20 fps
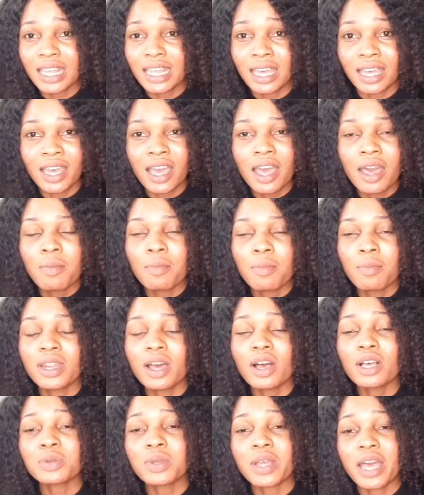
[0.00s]
But that was what I
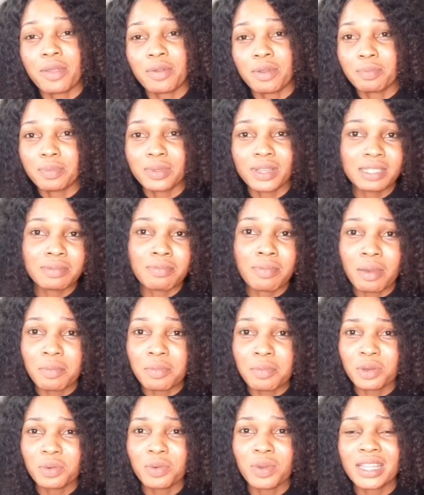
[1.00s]
replaced my milk with.
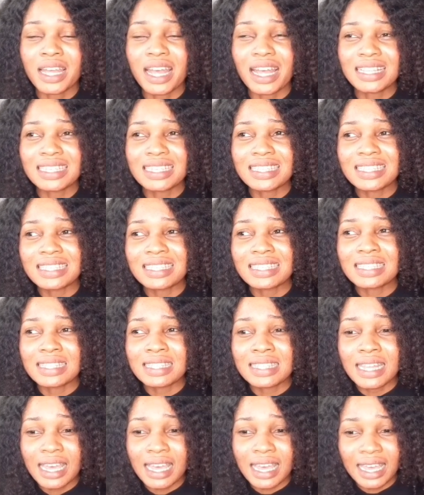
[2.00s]
And since
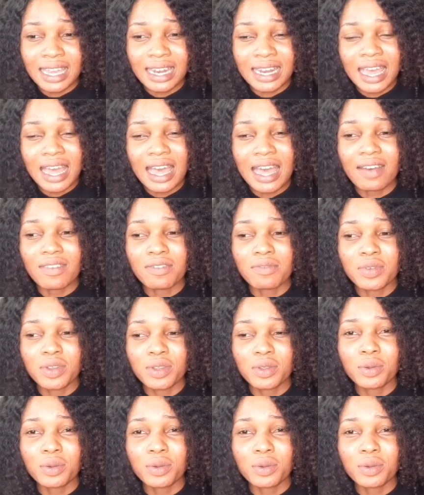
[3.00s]
then, I've been okay.